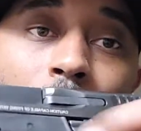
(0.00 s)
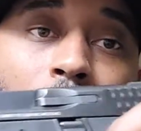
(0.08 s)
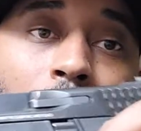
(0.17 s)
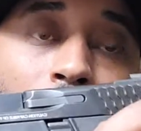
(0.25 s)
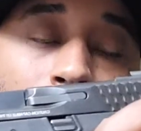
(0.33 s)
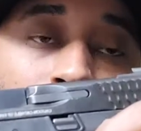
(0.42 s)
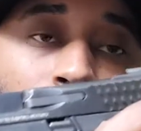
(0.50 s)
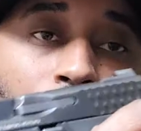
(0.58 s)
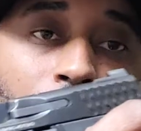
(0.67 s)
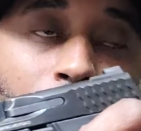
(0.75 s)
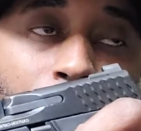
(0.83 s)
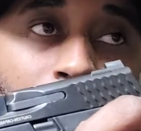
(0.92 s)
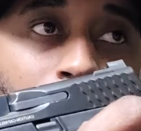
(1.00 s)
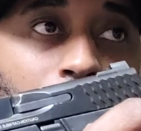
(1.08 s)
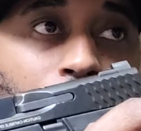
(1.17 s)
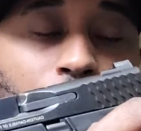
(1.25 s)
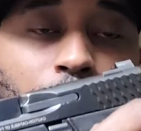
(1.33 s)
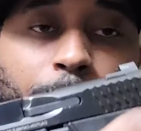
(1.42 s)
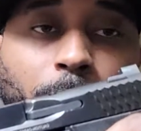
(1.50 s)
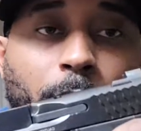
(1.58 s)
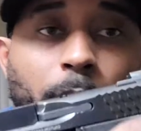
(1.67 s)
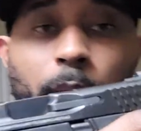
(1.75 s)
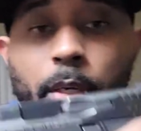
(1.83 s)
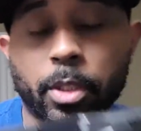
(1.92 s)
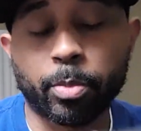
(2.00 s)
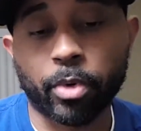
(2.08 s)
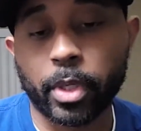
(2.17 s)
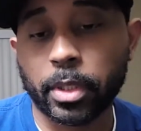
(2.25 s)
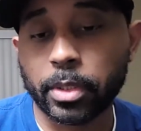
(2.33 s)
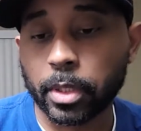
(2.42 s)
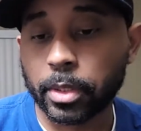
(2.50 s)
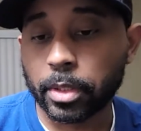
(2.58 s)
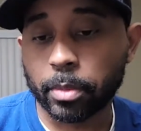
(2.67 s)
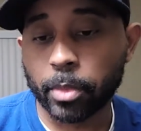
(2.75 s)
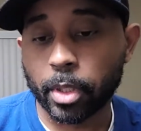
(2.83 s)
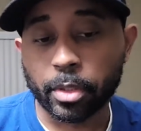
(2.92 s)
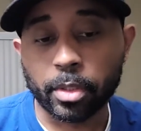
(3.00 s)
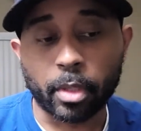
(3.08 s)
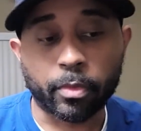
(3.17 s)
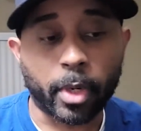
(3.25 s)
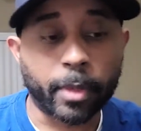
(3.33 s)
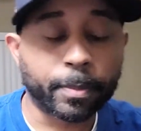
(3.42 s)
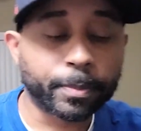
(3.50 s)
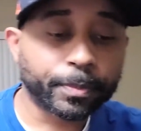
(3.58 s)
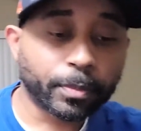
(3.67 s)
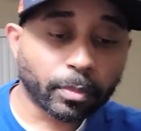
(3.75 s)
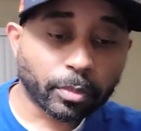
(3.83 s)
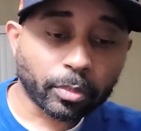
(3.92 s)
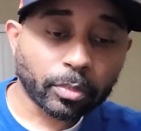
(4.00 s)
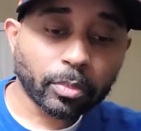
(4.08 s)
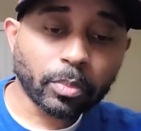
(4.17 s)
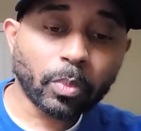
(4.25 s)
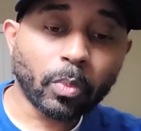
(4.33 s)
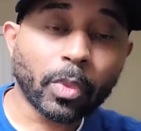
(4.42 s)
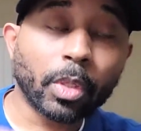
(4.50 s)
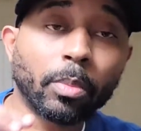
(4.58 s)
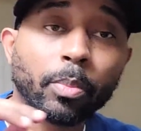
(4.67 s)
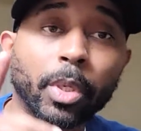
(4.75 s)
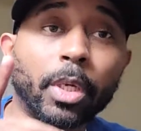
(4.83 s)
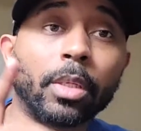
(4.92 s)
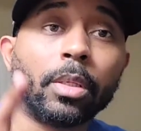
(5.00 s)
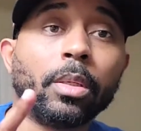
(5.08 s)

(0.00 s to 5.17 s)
comes with a bunch of different springs and some other stuff, right? But